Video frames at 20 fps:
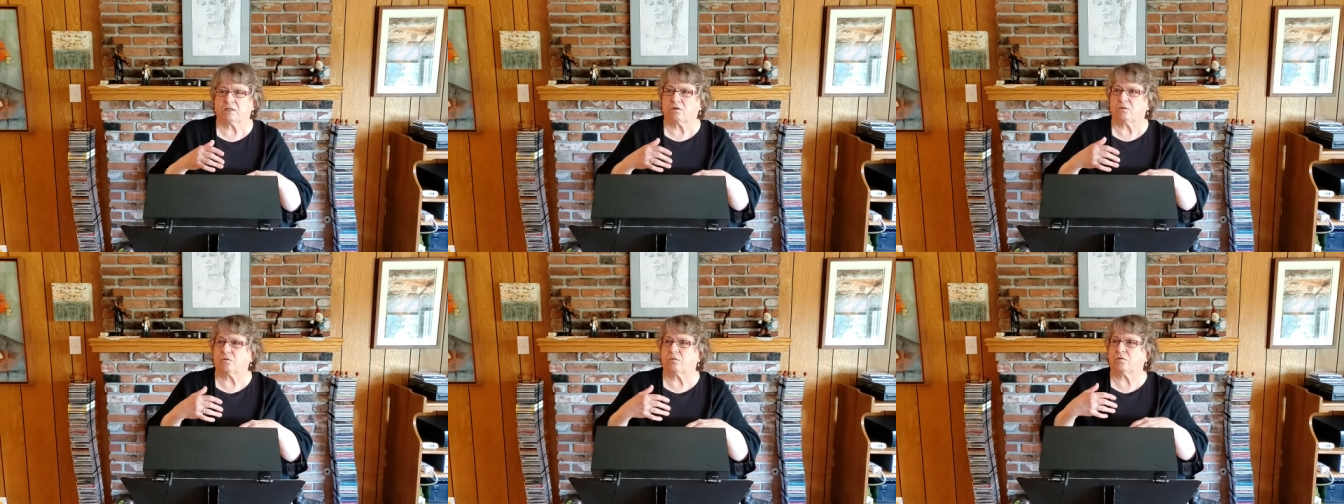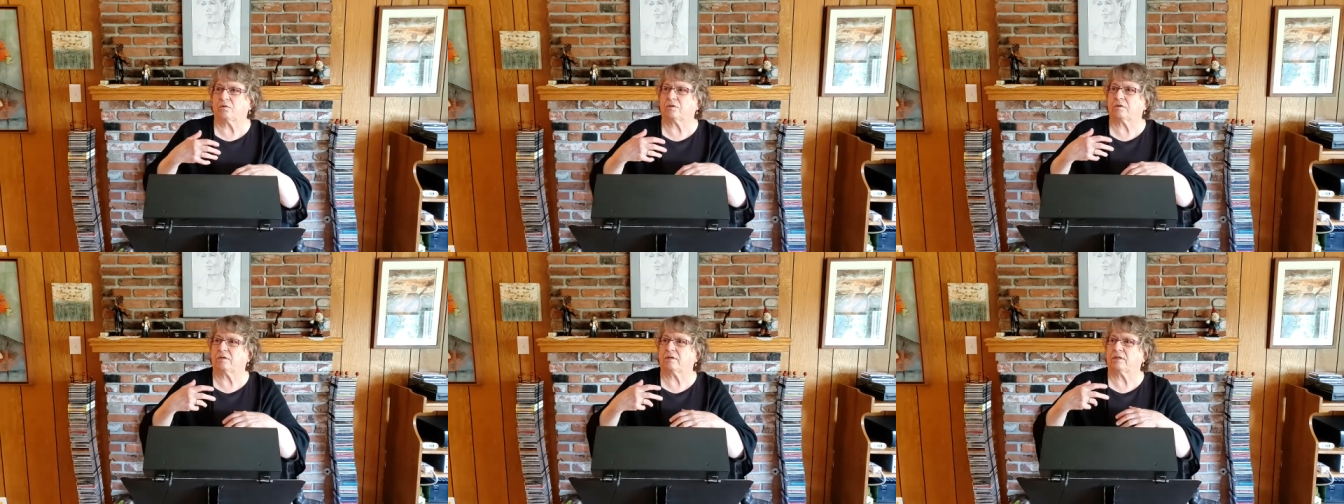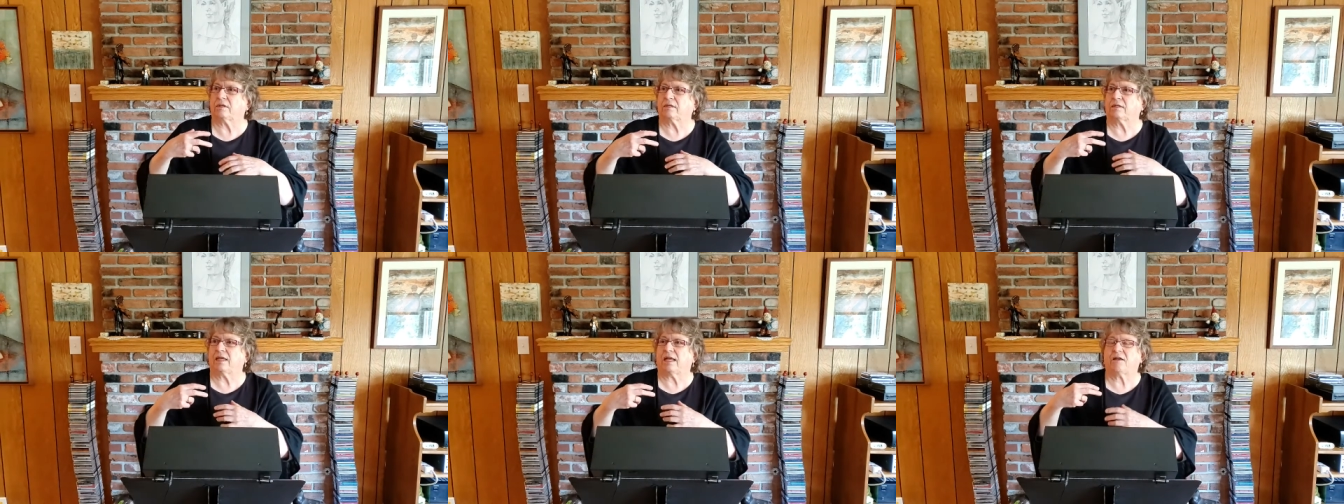or
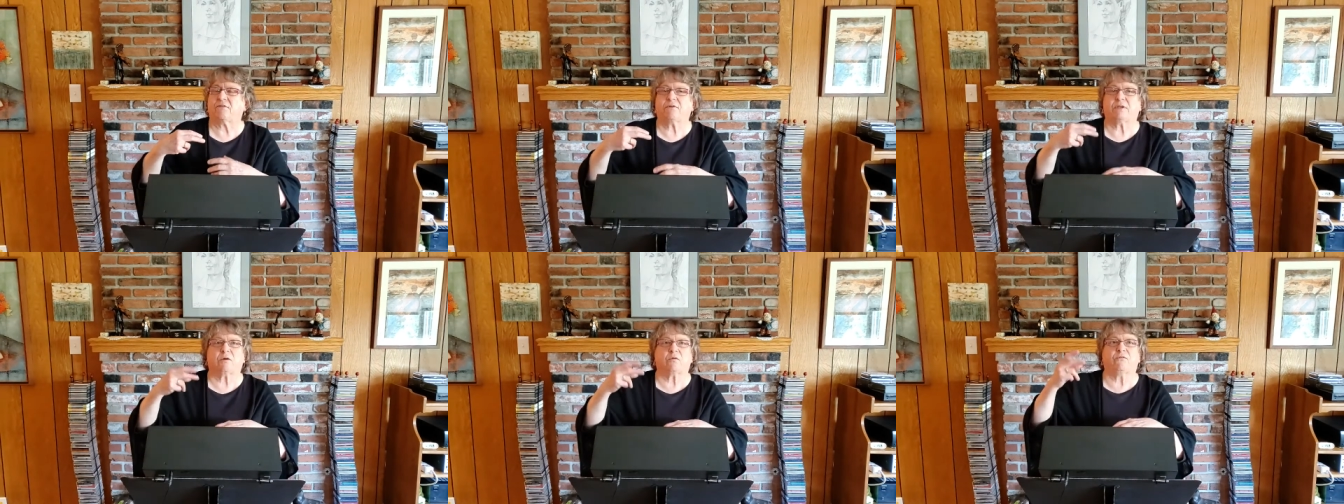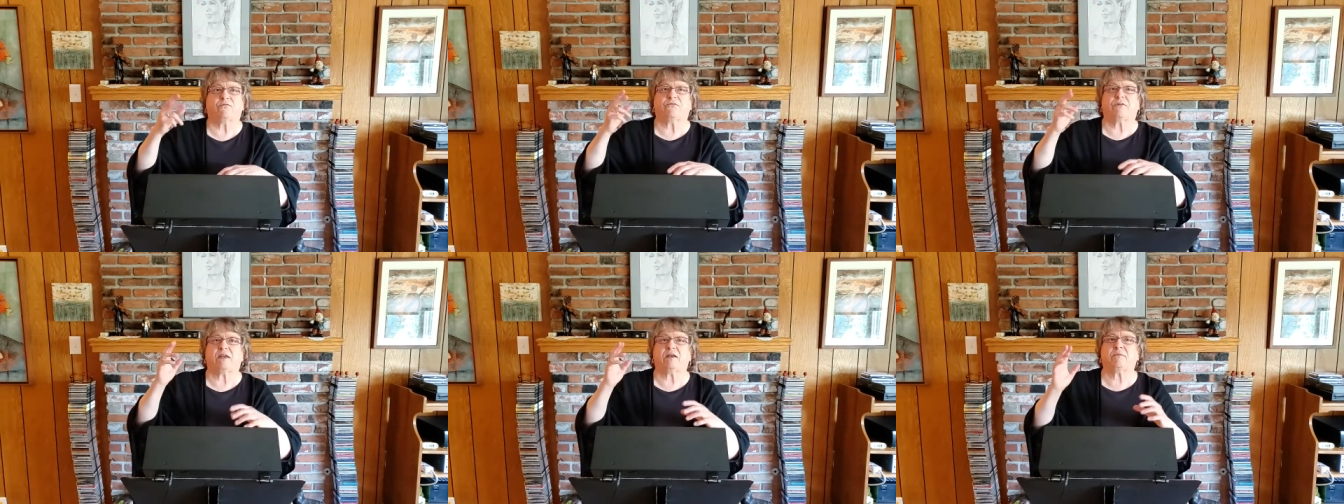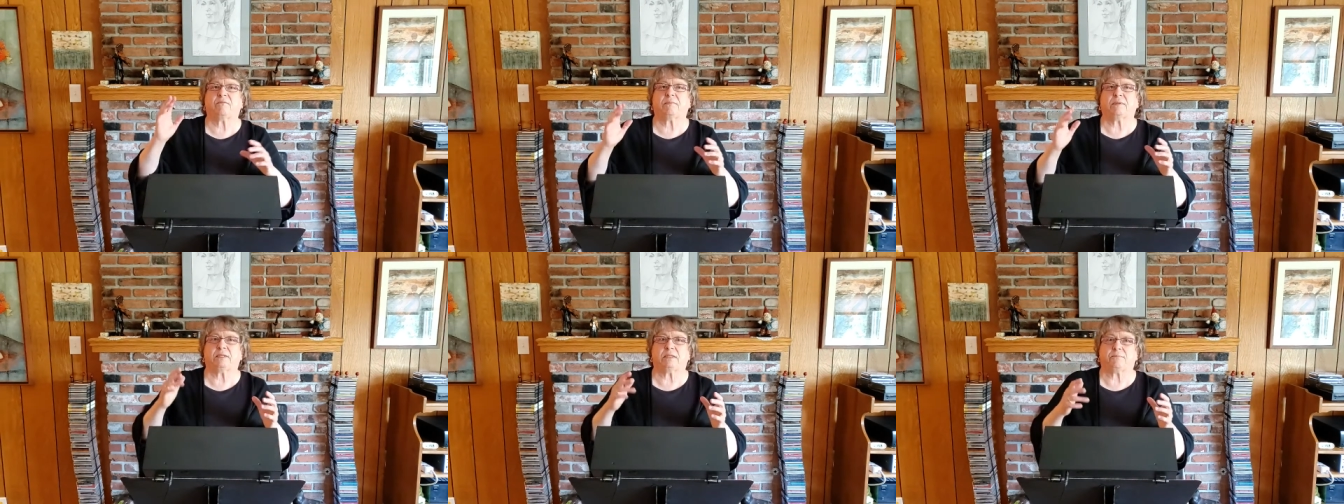having a fab
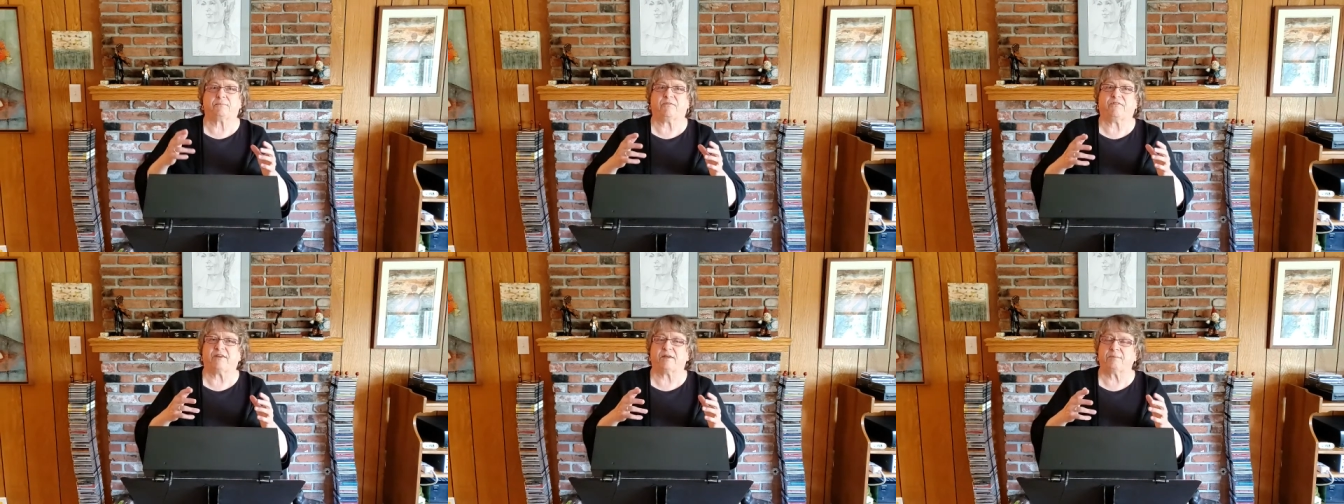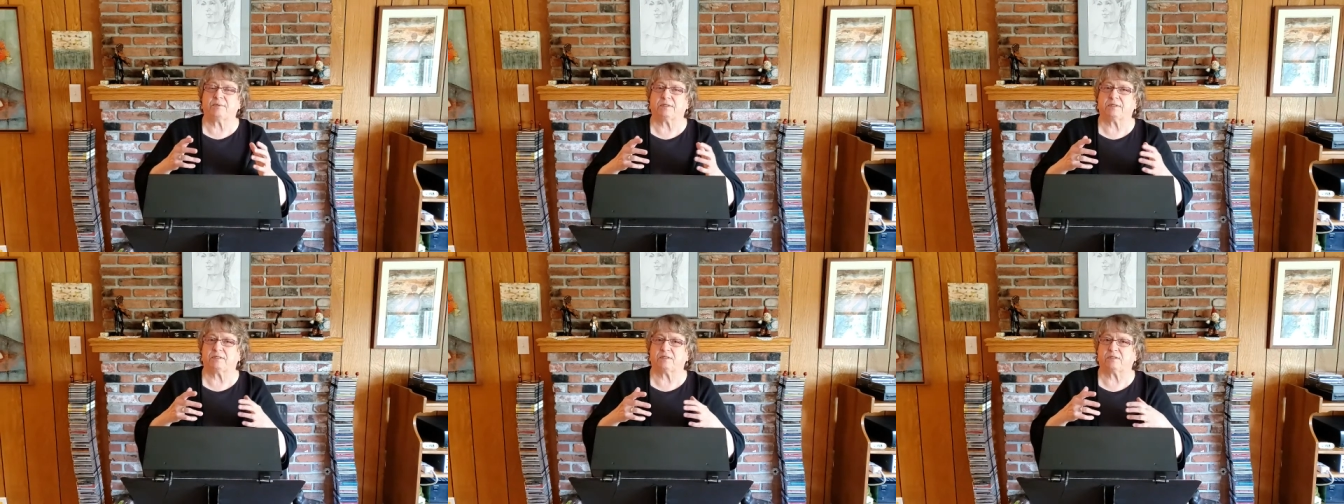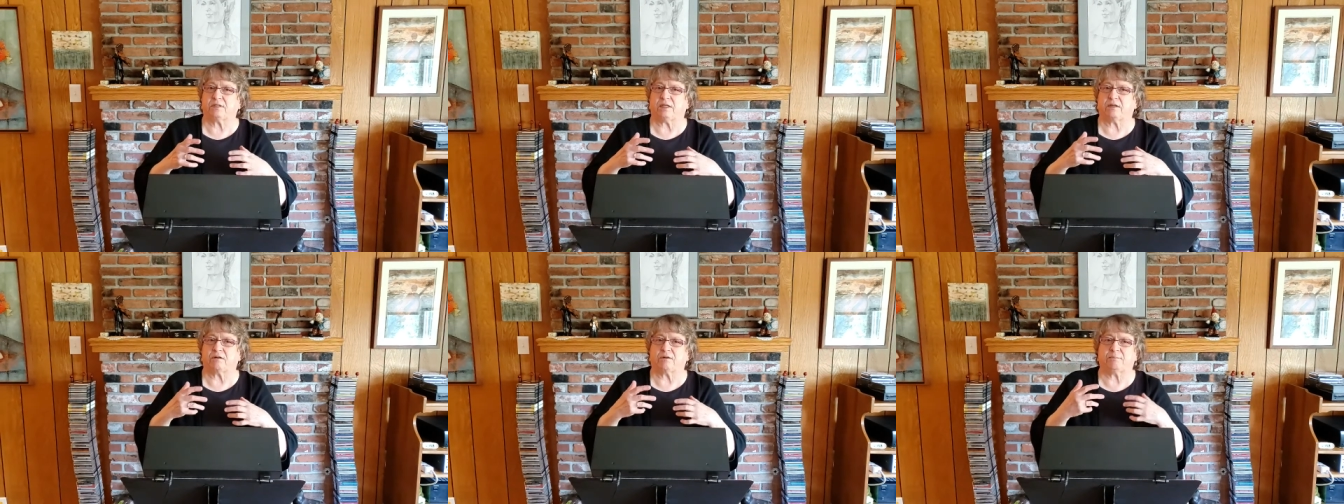fabulous
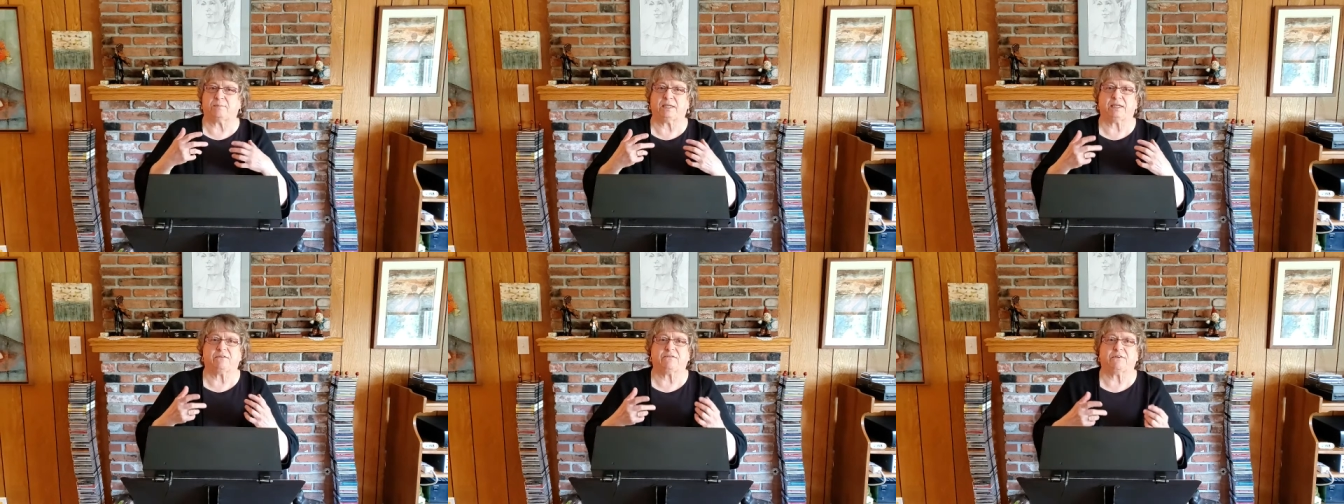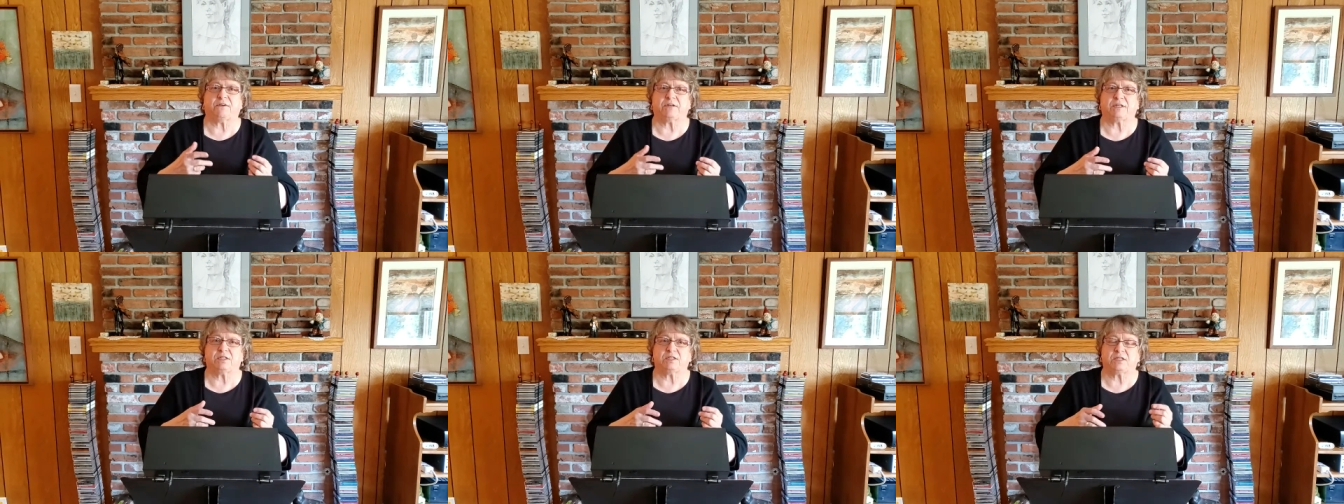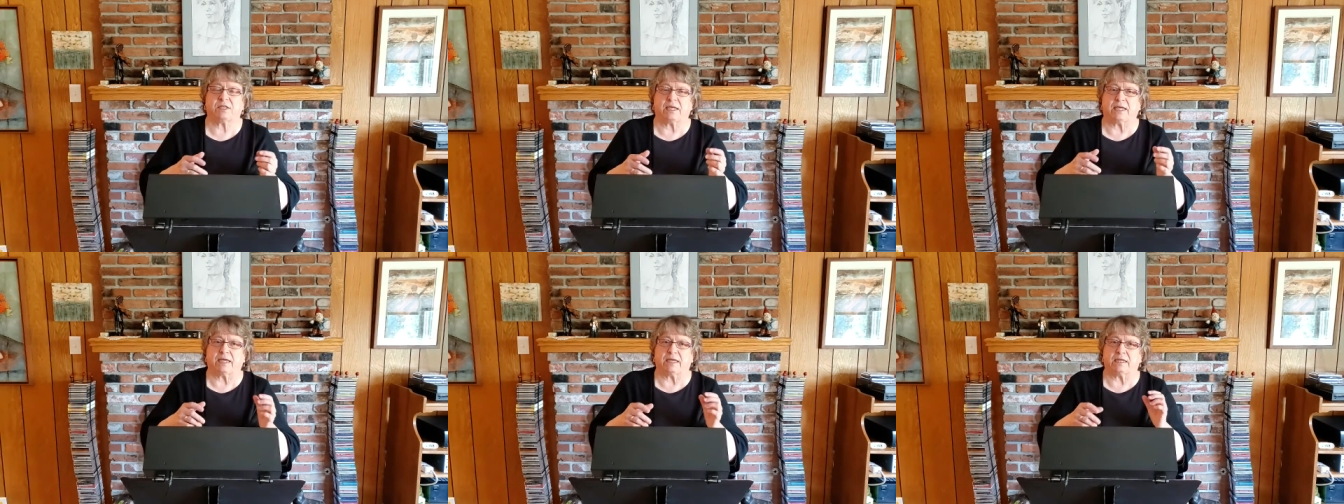day or being very
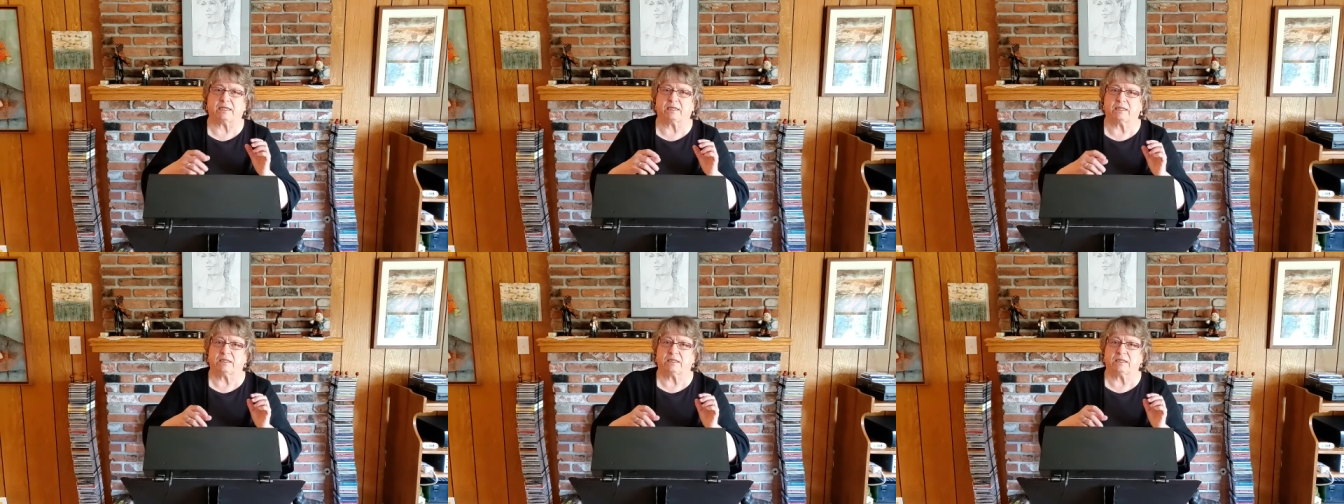sad.